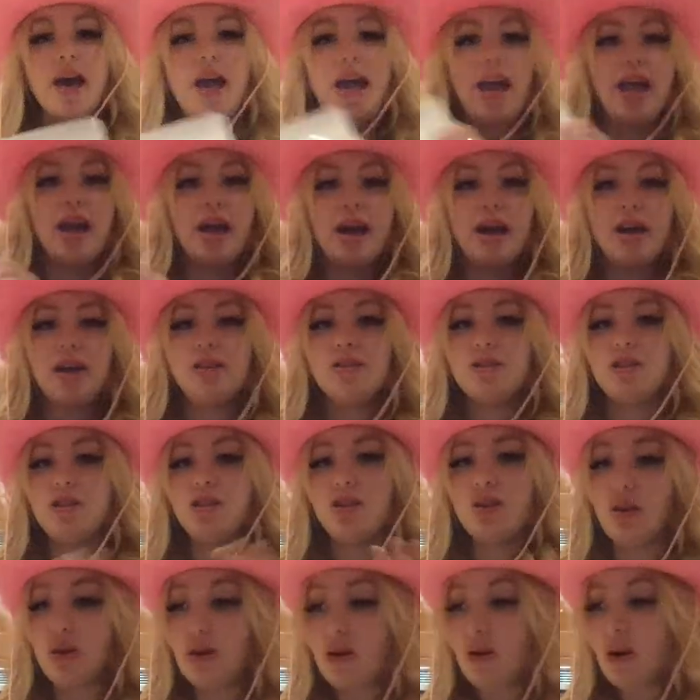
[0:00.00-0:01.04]
and your
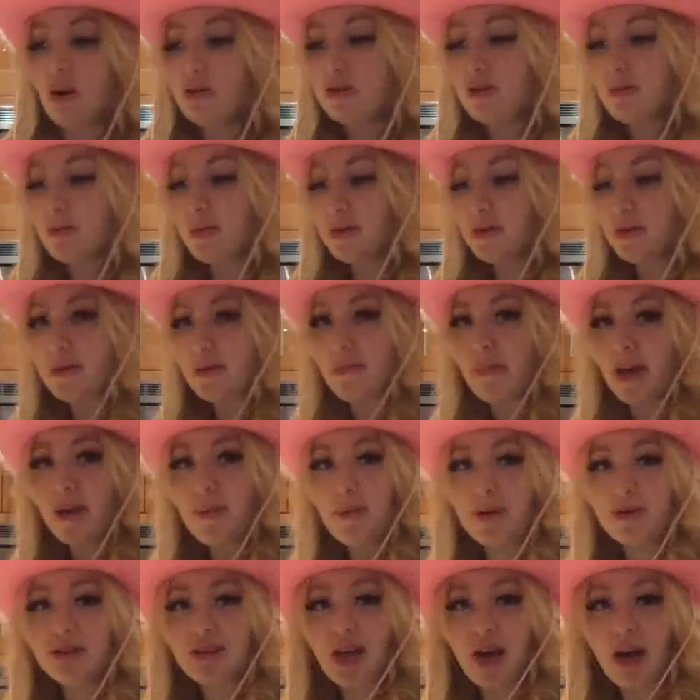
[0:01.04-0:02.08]
girl also put some
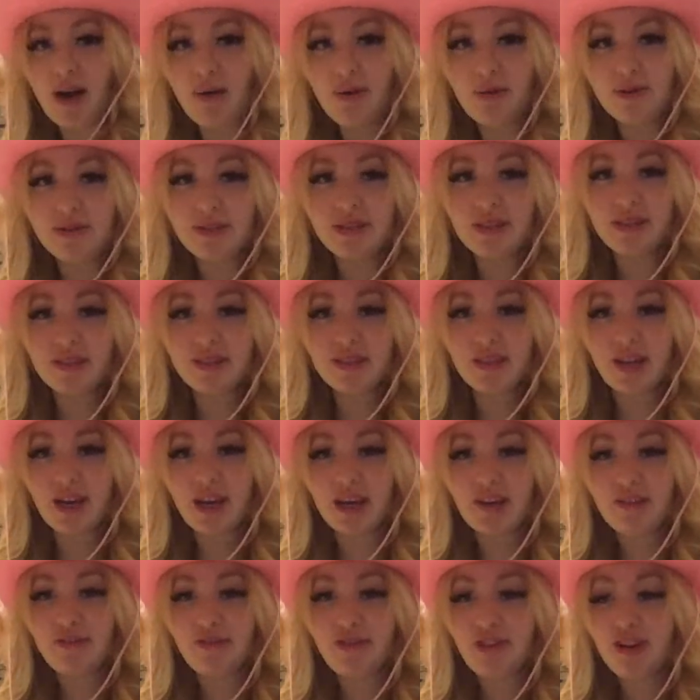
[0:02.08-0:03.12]
paper towels and
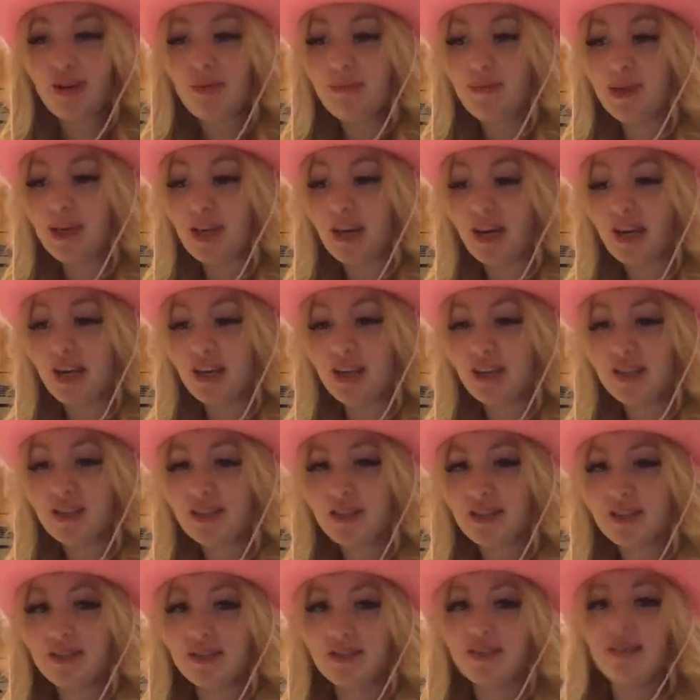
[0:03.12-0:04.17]
stuff
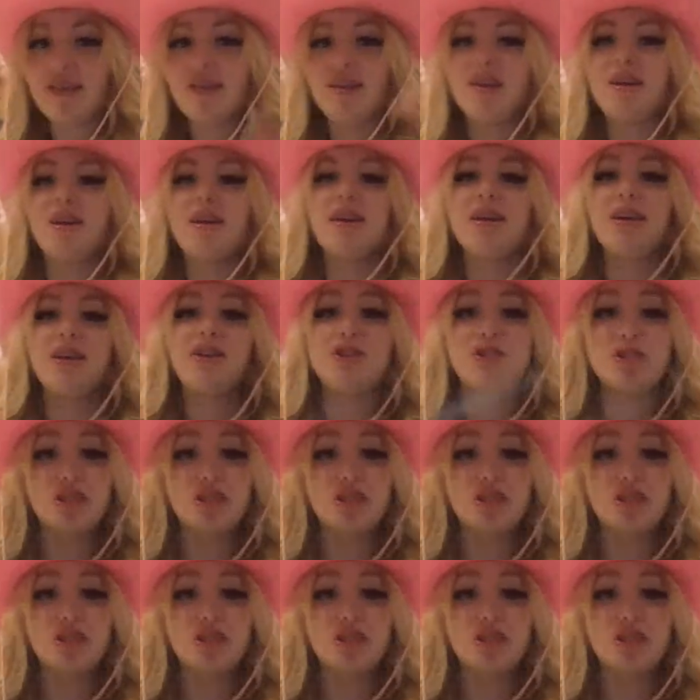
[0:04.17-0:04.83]
because there's